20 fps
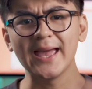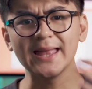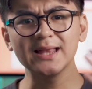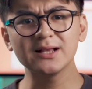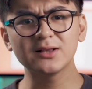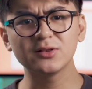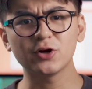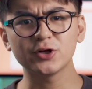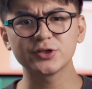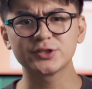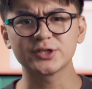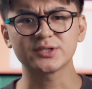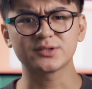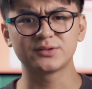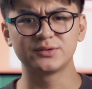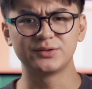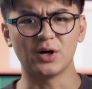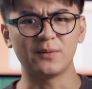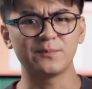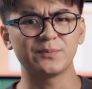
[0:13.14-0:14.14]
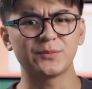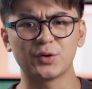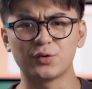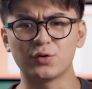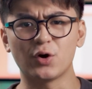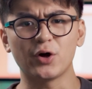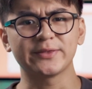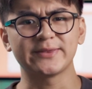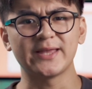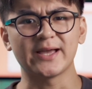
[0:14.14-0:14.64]
and Claude just dumped
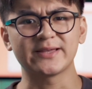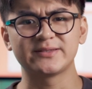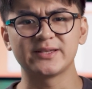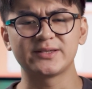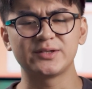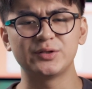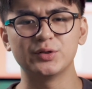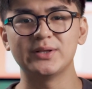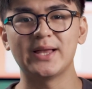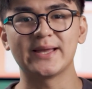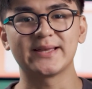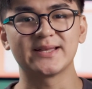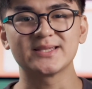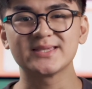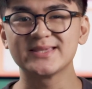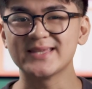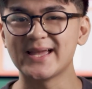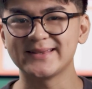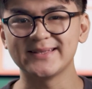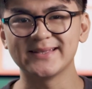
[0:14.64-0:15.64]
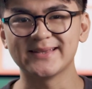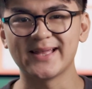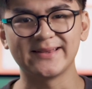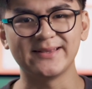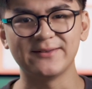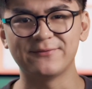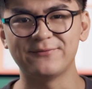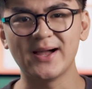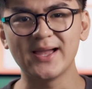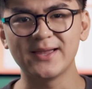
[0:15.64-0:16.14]
raw text at you like it's
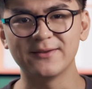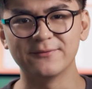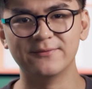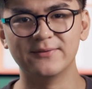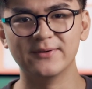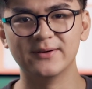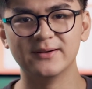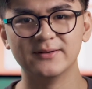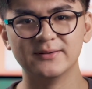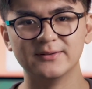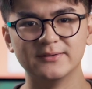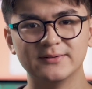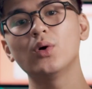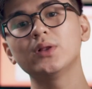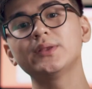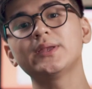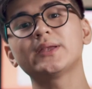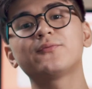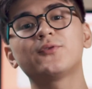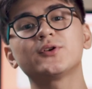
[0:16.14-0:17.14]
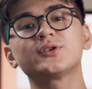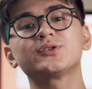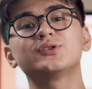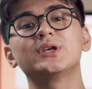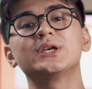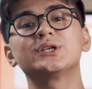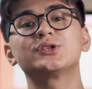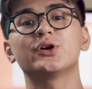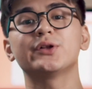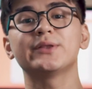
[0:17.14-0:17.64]
1995. Well, that
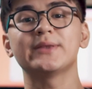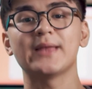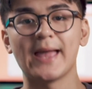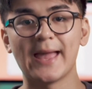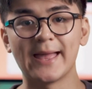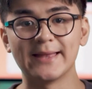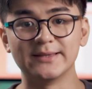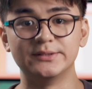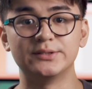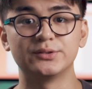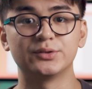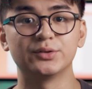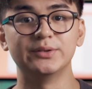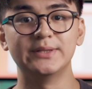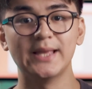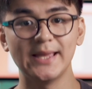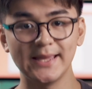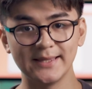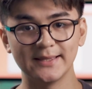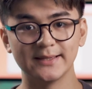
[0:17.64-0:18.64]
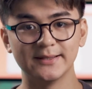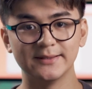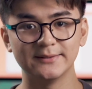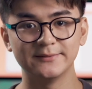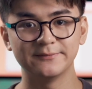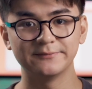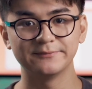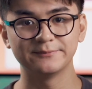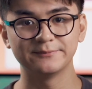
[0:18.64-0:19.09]
frustration ends today.